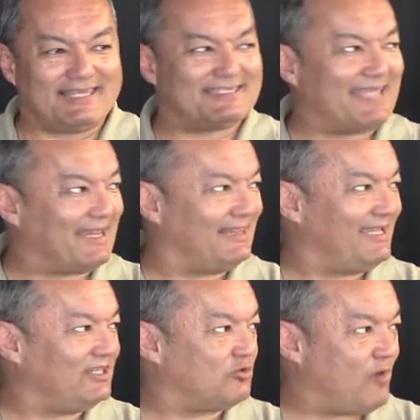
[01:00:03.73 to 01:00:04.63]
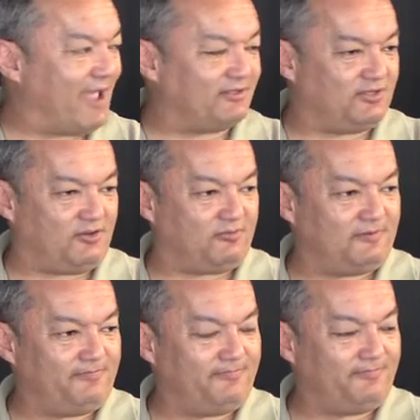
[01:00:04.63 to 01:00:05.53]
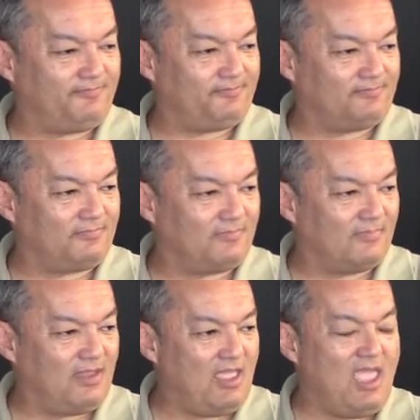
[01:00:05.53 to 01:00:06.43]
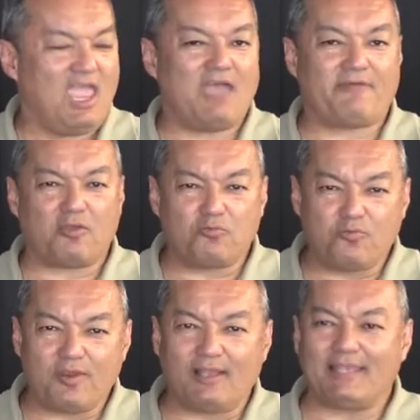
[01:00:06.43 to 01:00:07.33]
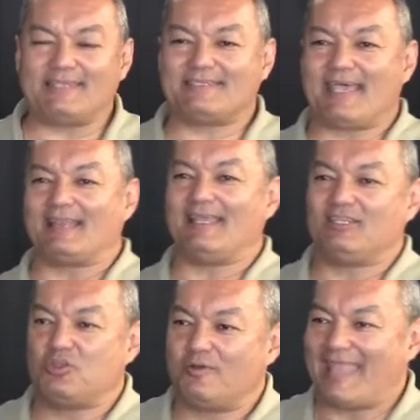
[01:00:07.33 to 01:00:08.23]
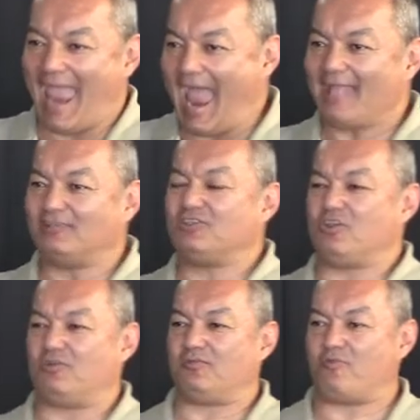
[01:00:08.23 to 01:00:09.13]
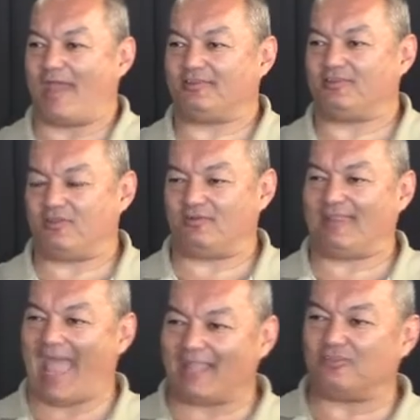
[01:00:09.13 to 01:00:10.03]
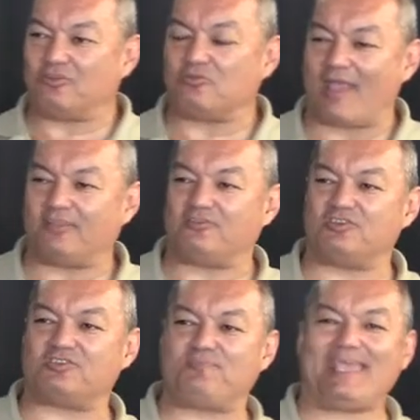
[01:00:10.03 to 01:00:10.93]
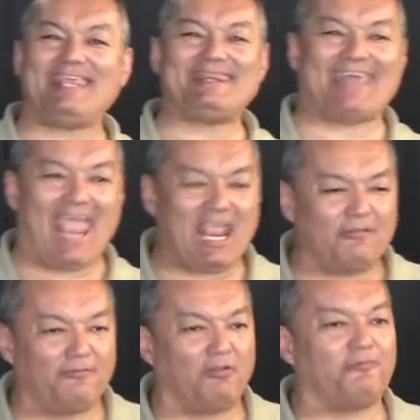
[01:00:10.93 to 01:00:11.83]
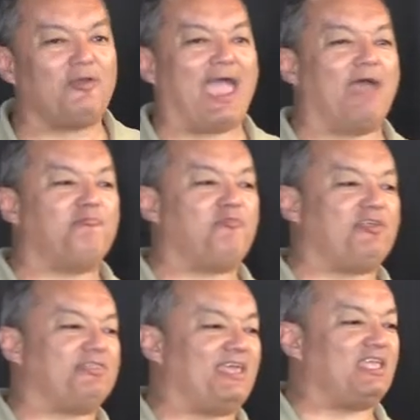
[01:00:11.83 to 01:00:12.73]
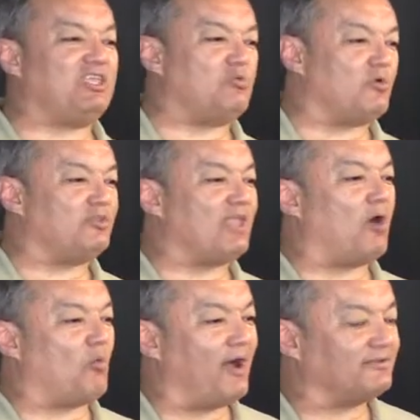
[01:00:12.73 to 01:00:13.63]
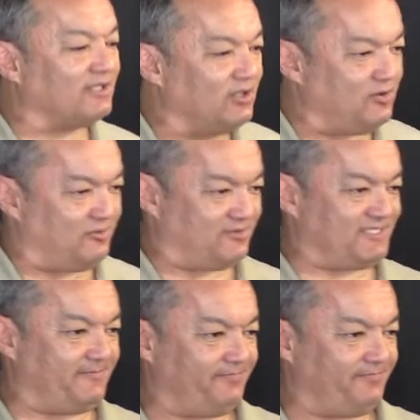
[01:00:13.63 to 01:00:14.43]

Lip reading: settle into gratitude, if I really settle into an attitude of gratitude is be thankful for everything you would not want to lose.